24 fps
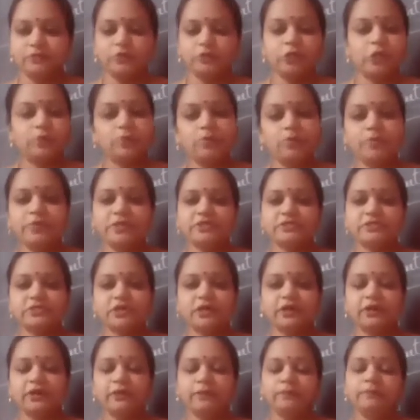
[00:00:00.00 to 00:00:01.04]
Do you remember
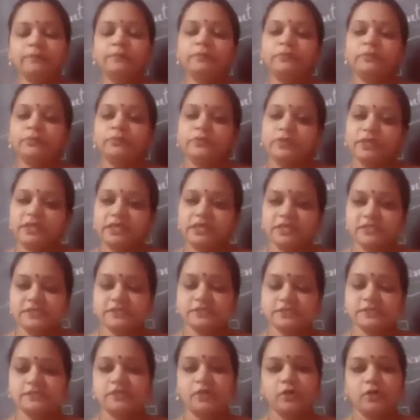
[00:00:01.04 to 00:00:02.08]
children?
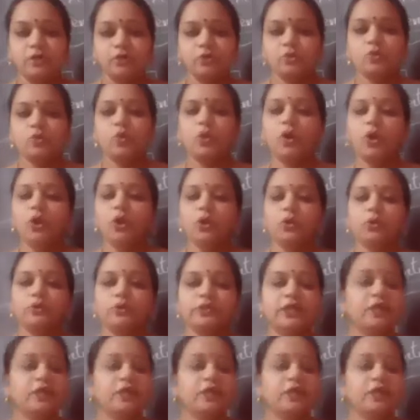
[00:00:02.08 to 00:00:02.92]
Yes, you all know